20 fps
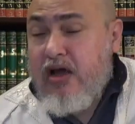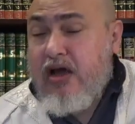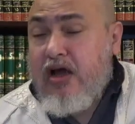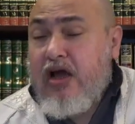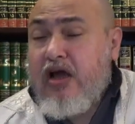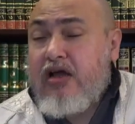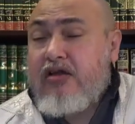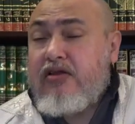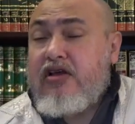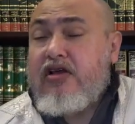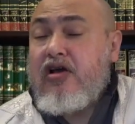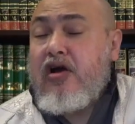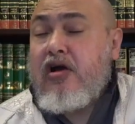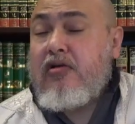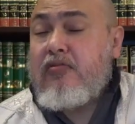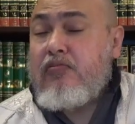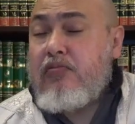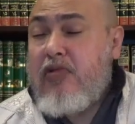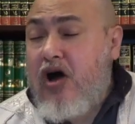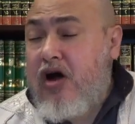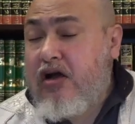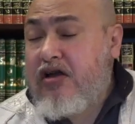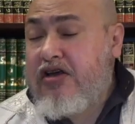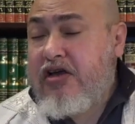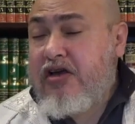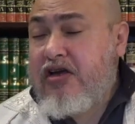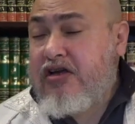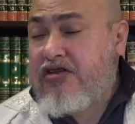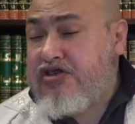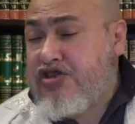and they are
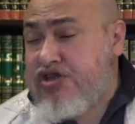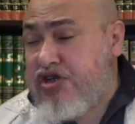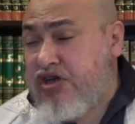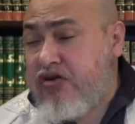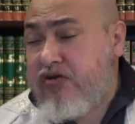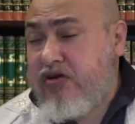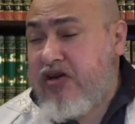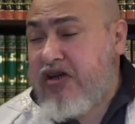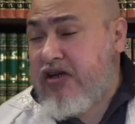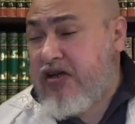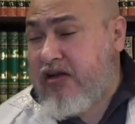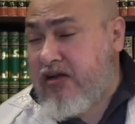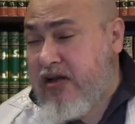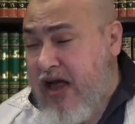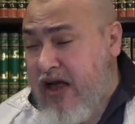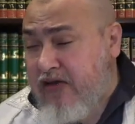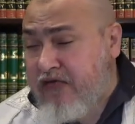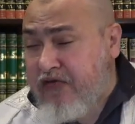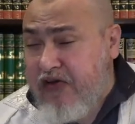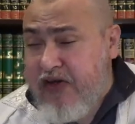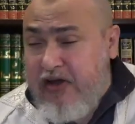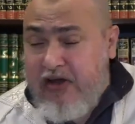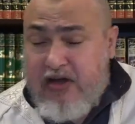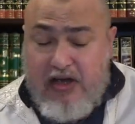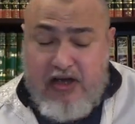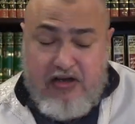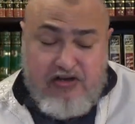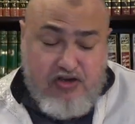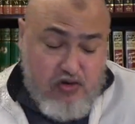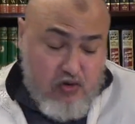mocking and jeering and laughing
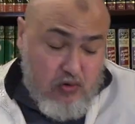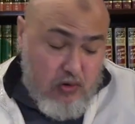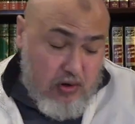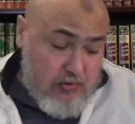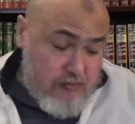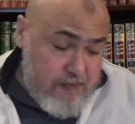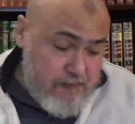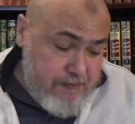and so